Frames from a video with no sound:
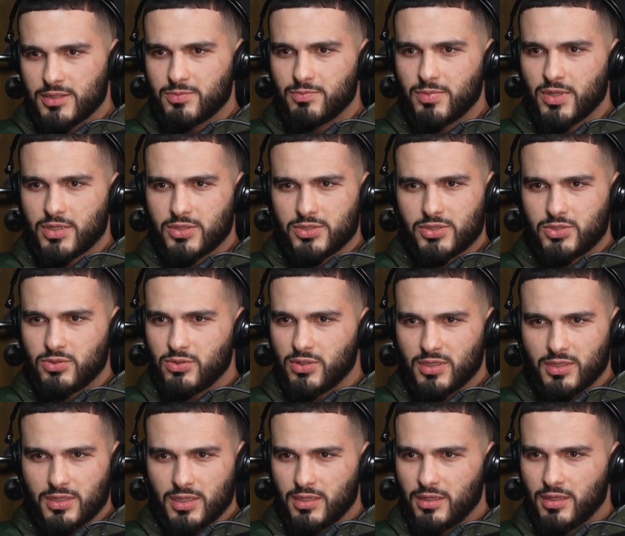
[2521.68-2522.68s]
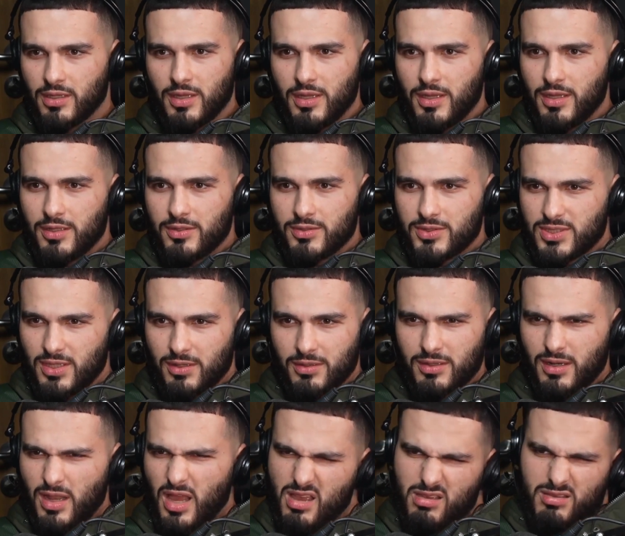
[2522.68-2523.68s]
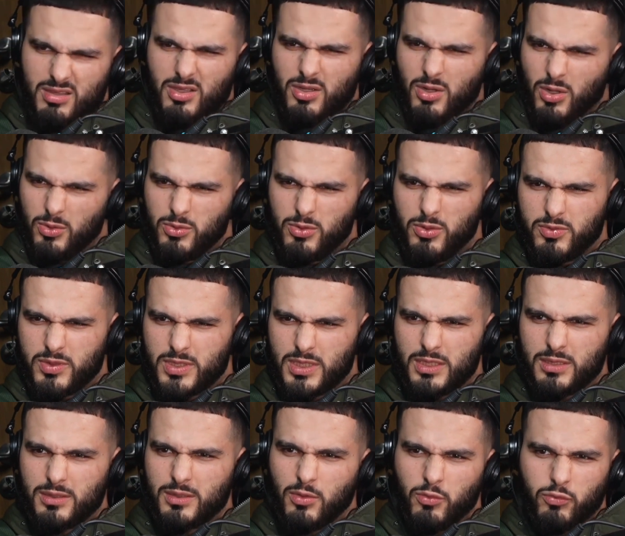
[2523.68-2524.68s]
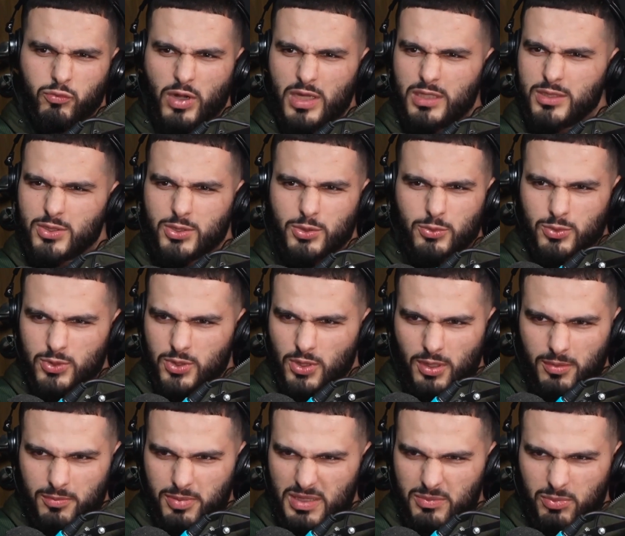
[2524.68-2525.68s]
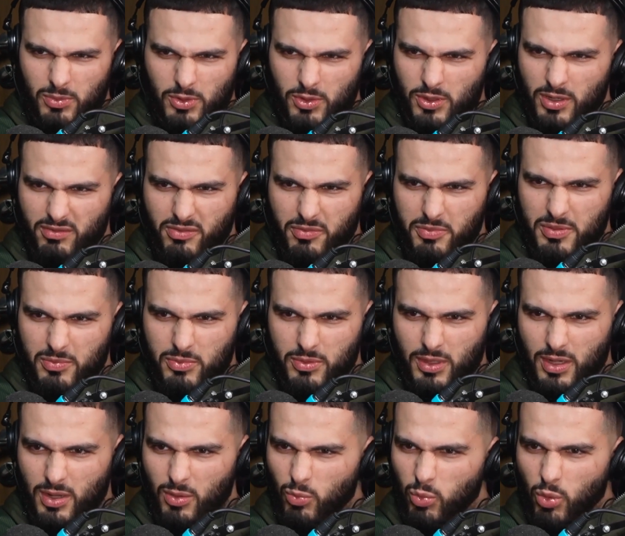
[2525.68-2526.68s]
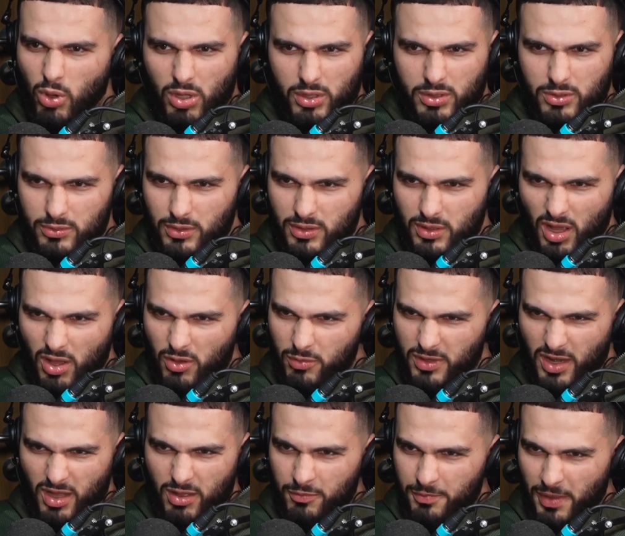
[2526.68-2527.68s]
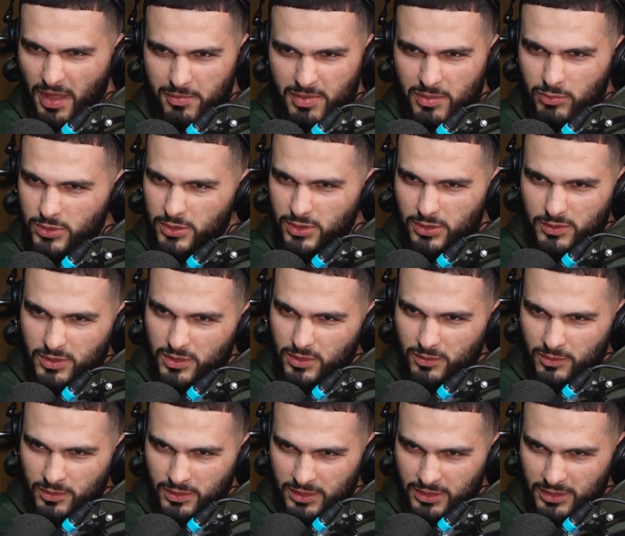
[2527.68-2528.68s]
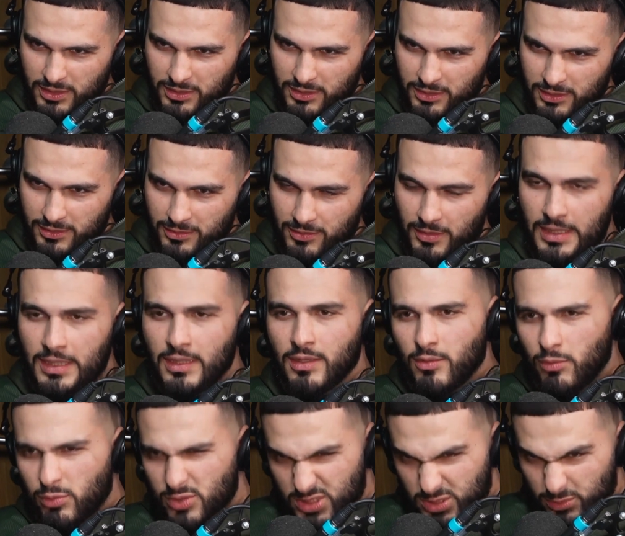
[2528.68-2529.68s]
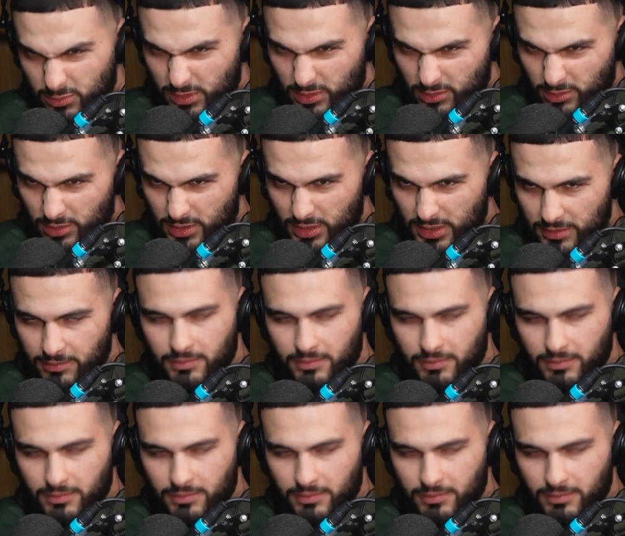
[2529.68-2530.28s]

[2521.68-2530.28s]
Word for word: okay. because you could get a... So, like, you know, you've seen red suit certain people, and on other people, you're like, what are you... Oh, no, baby, what are you doing? Mm. What you doing?